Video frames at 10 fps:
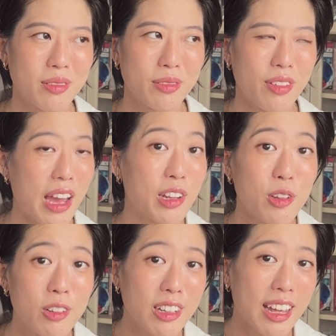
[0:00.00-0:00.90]

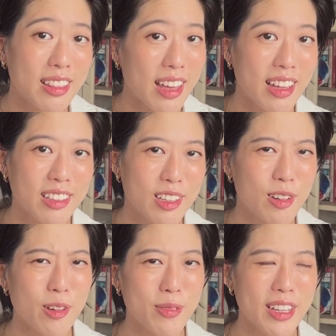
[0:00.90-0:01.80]
valued at that, you
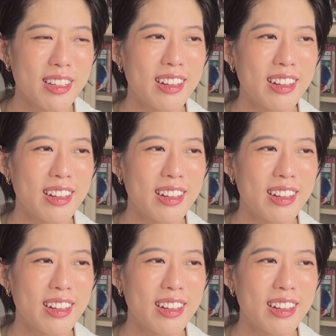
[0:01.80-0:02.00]
know what I mean?